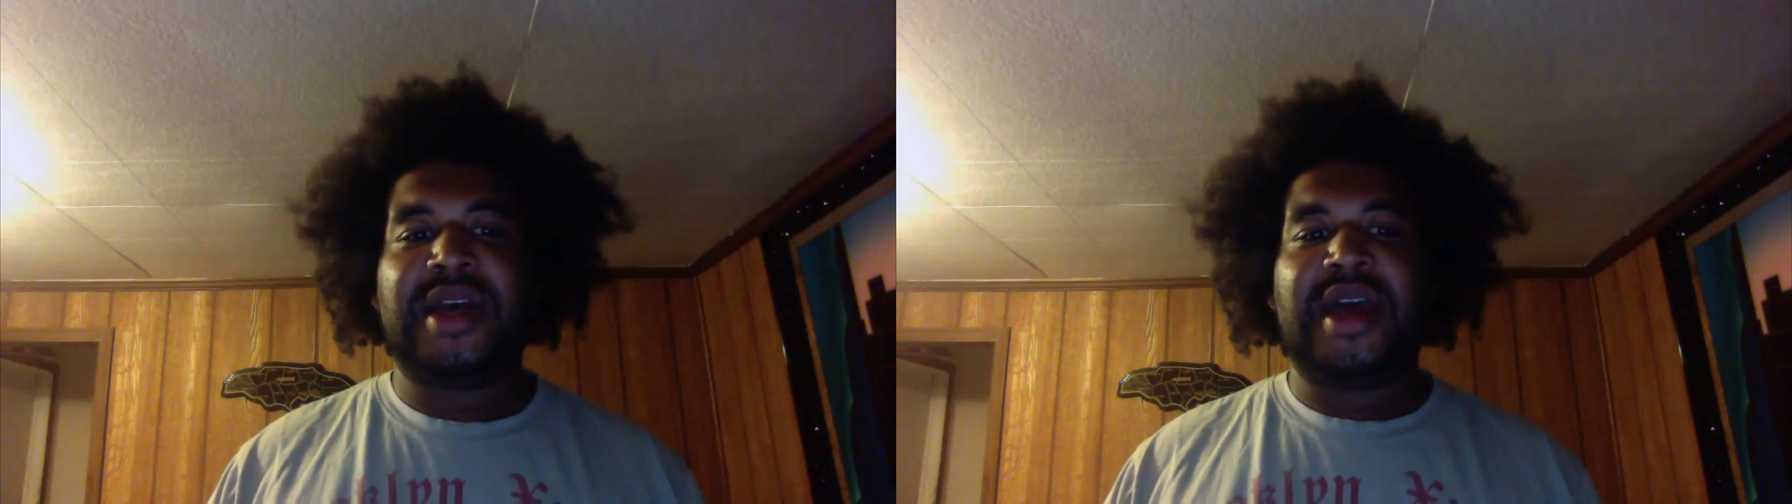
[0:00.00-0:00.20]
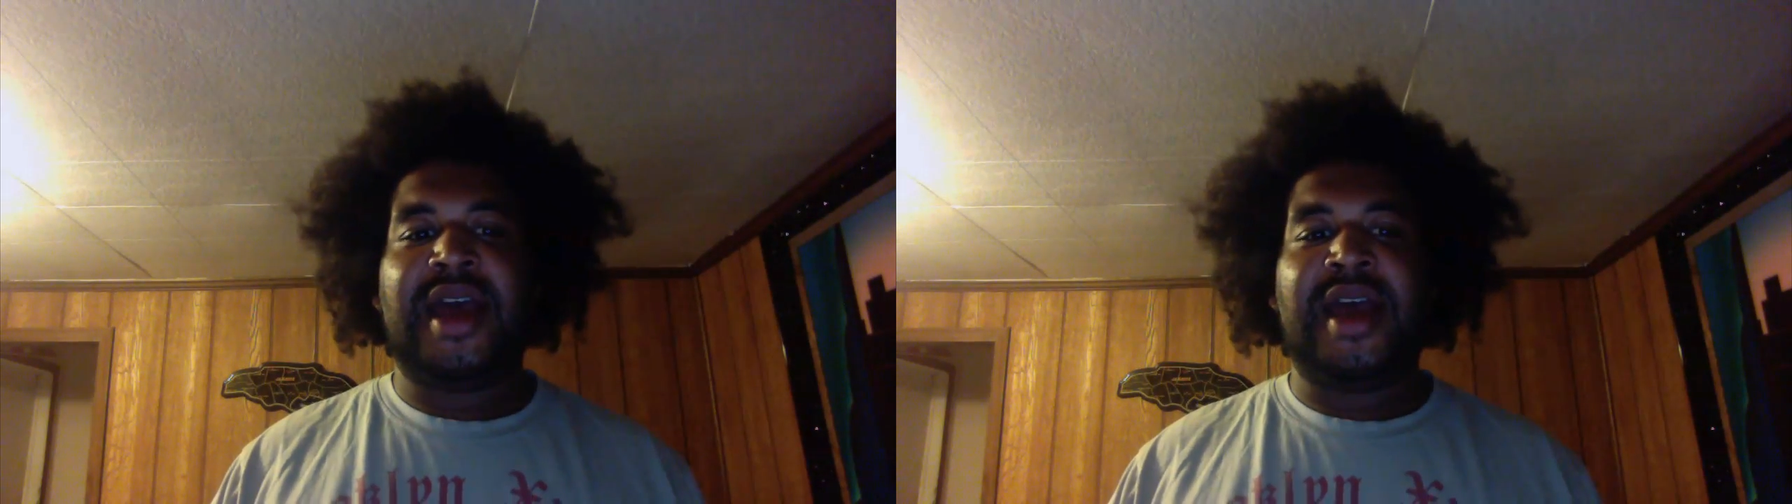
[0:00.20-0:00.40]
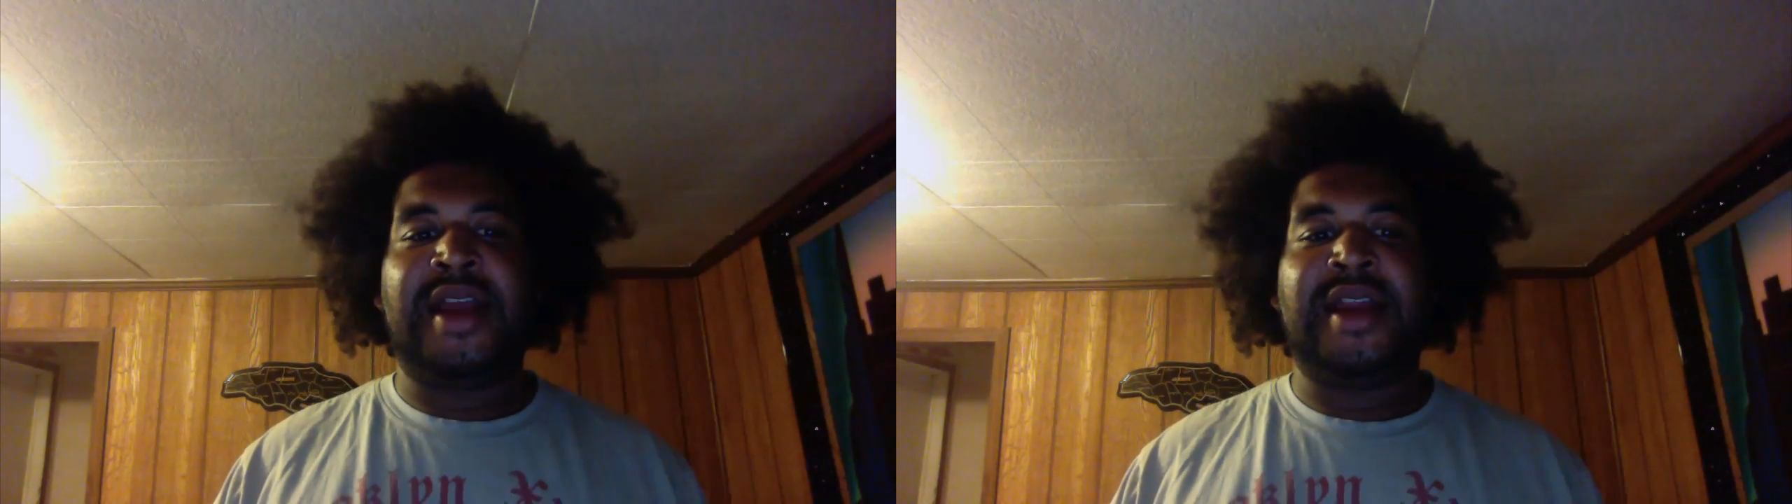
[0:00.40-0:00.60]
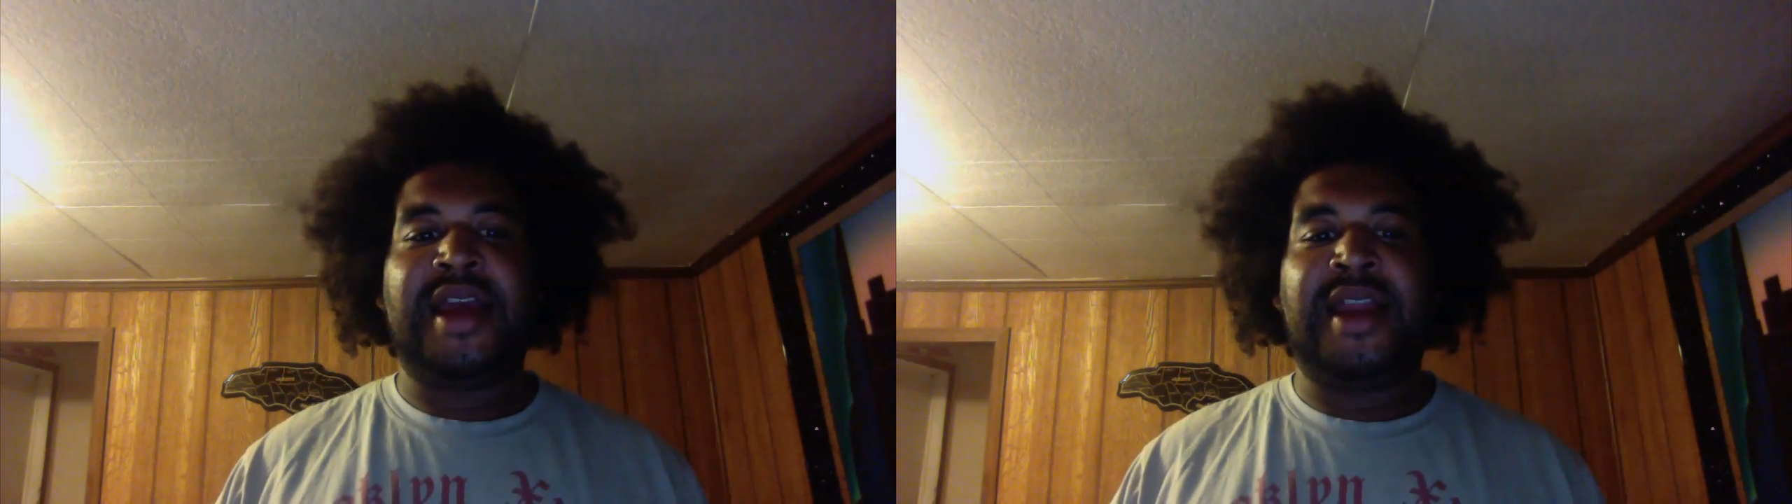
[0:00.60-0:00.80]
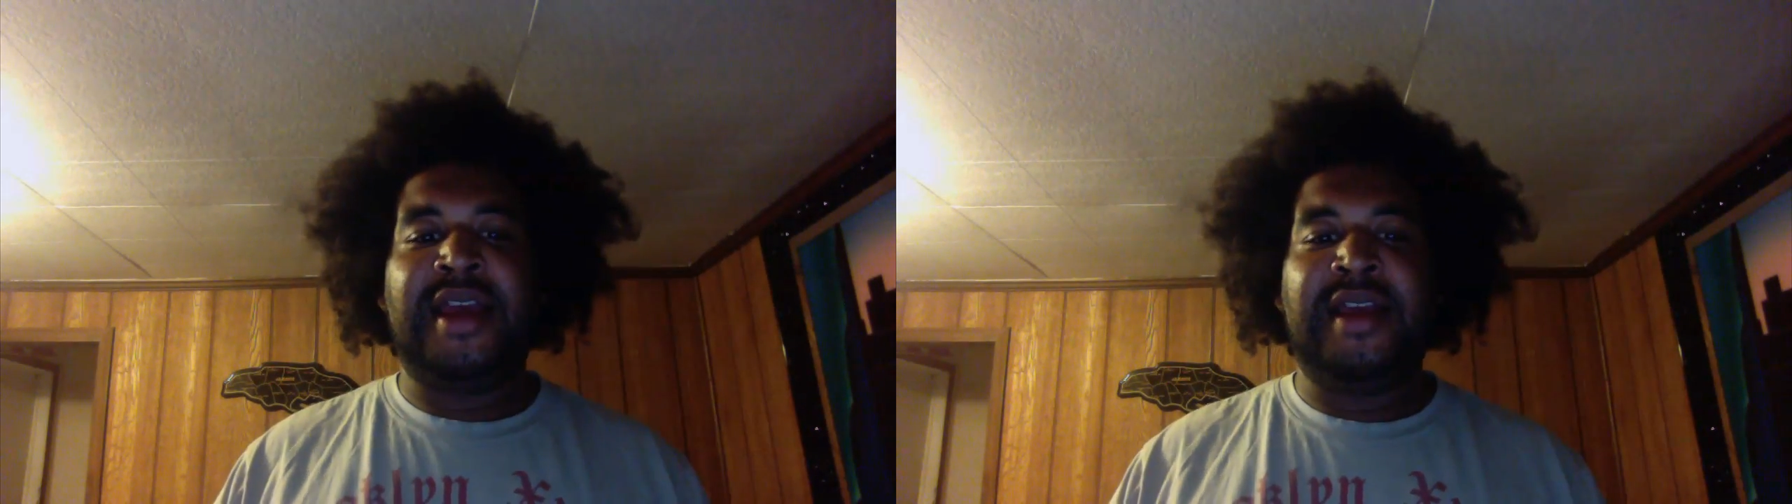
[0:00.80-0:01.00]
and
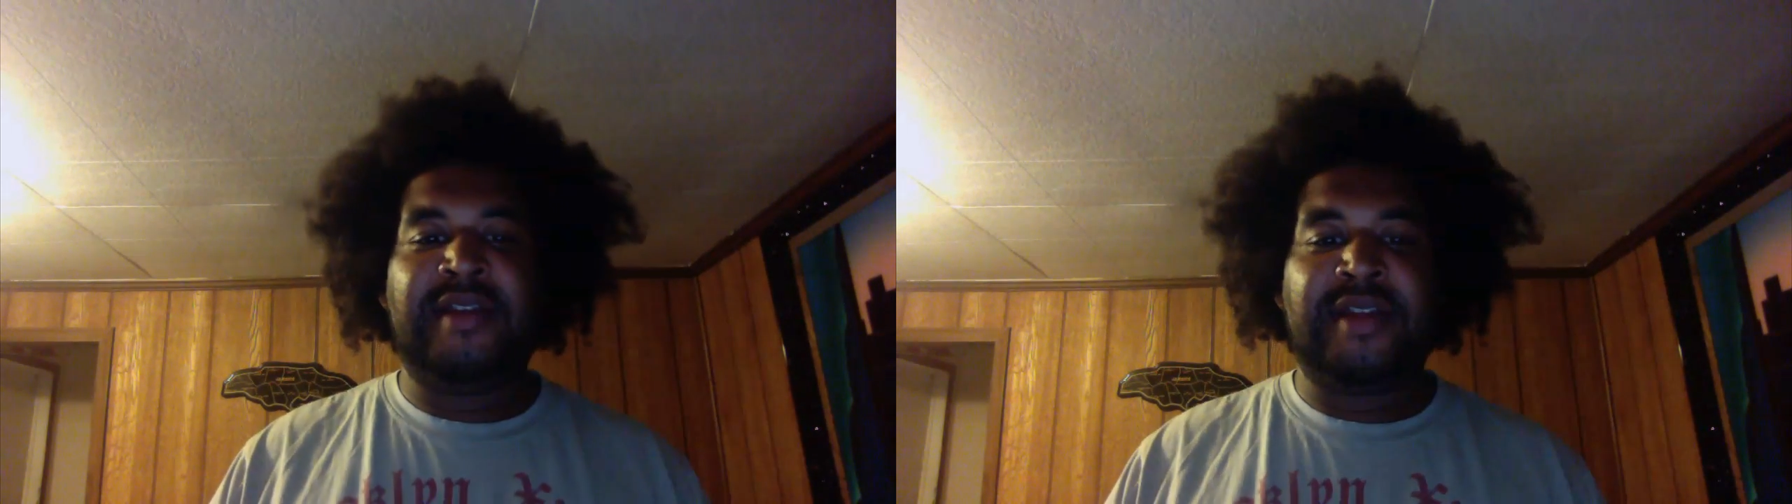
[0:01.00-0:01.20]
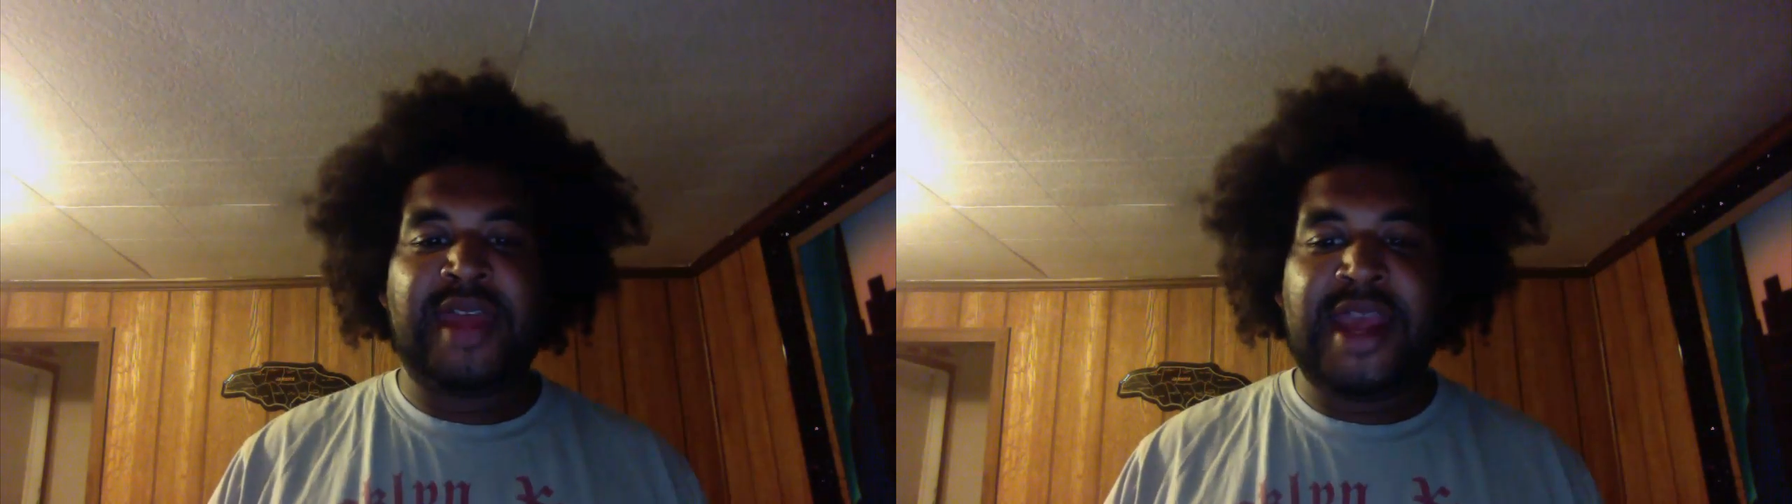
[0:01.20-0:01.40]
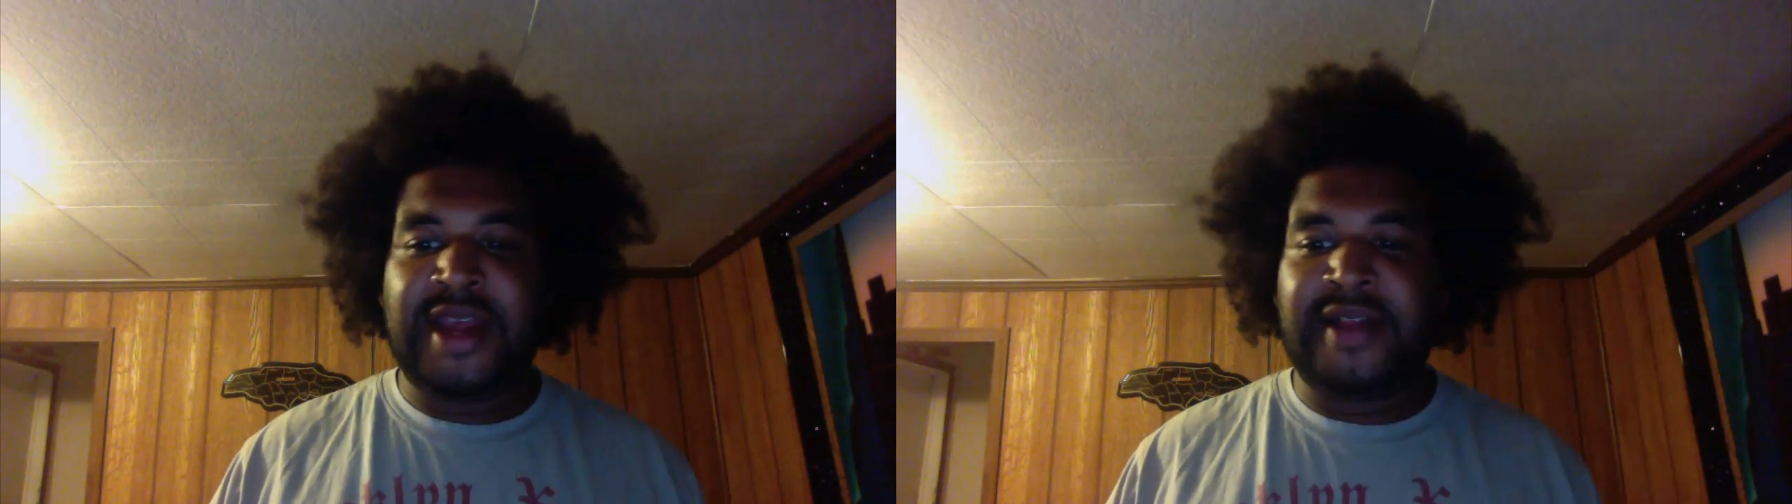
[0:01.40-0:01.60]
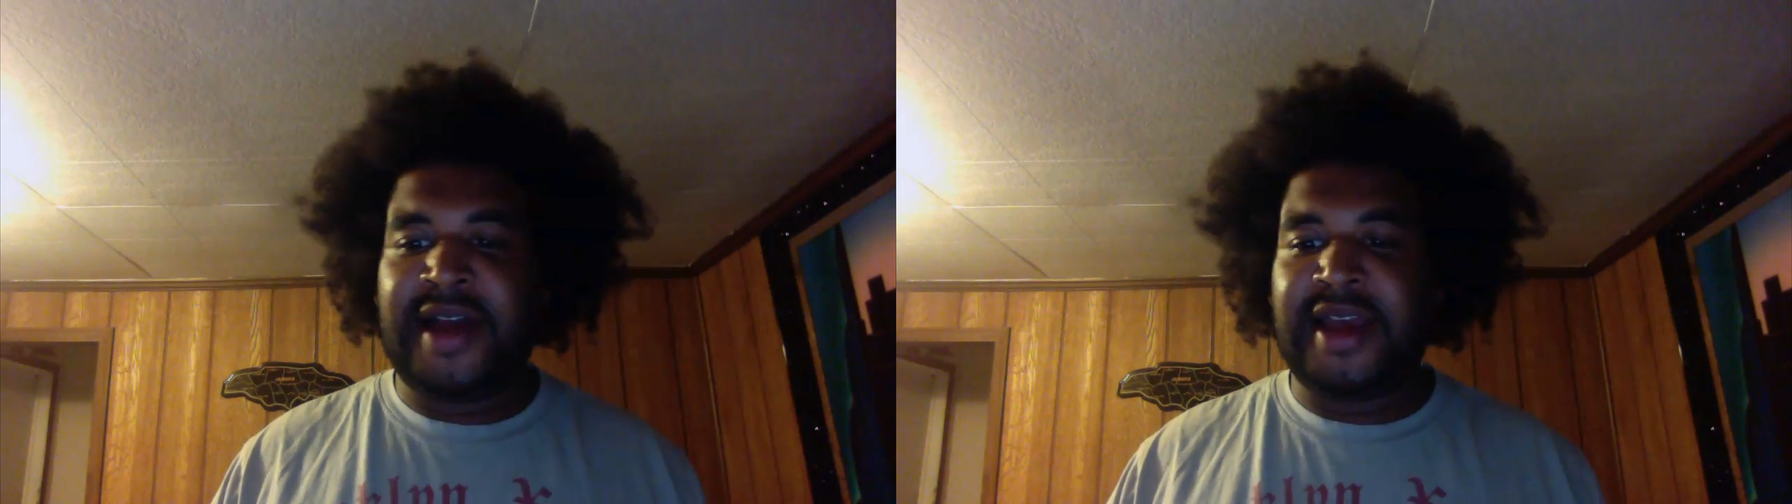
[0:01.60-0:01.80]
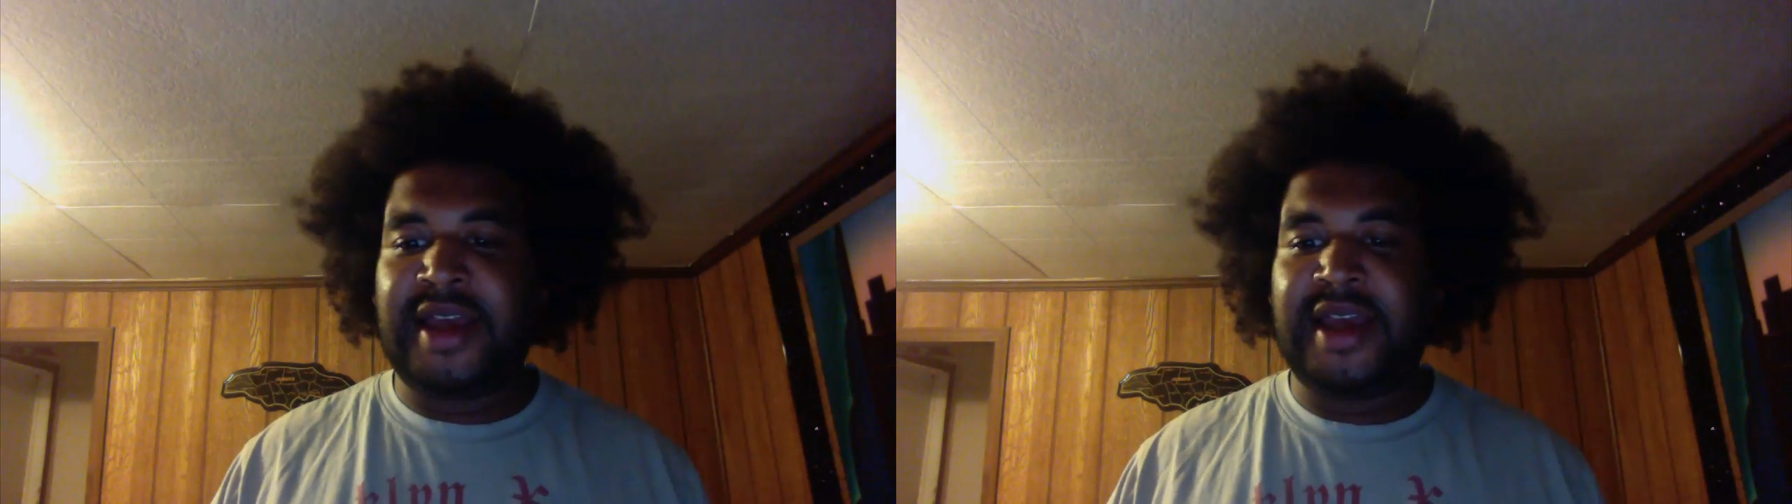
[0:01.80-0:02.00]
it is a thing. Like